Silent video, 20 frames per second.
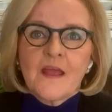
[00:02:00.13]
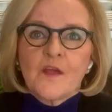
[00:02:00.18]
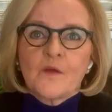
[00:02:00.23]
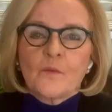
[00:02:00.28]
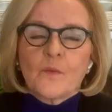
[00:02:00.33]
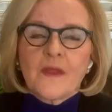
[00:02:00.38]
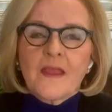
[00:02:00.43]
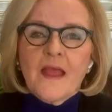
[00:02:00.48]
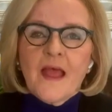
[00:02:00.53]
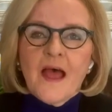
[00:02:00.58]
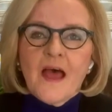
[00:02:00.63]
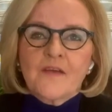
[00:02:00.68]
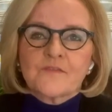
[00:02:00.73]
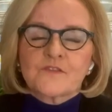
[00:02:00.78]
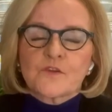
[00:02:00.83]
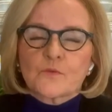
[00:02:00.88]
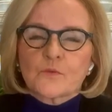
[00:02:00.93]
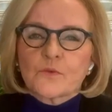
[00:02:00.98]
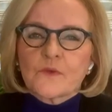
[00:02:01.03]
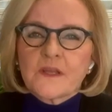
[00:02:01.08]
We have
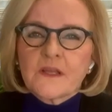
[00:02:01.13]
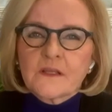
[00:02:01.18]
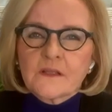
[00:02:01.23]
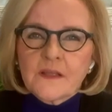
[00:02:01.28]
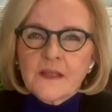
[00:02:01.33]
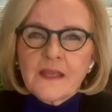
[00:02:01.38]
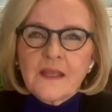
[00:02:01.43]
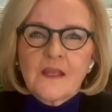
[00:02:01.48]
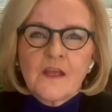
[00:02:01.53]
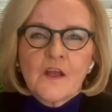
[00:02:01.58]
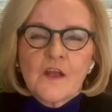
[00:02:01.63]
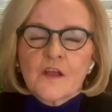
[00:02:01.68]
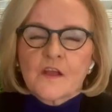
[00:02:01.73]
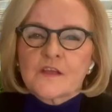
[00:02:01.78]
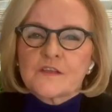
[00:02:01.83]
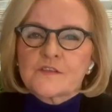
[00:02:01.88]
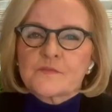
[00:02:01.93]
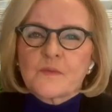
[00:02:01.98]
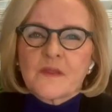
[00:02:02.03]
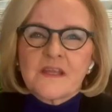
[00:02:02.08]
to really,
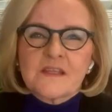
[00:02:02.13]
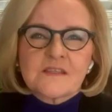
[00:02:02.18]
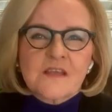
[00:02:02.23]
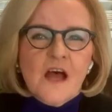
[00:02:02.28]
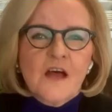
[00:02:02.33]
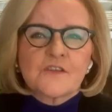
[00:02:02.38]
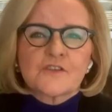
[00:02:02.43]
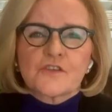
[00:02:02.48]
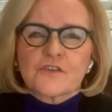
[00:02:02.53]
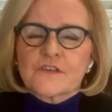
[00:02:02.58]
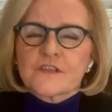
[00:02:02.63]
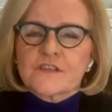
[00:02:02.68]
because it's under